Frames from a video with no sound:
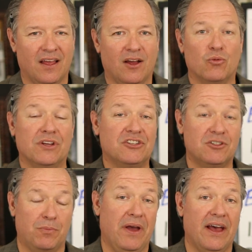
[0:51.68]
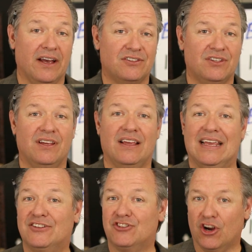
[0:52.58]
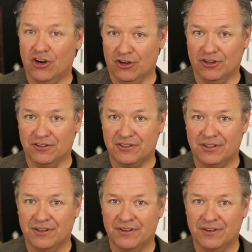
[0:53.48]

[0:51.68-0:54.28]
Respect is earned.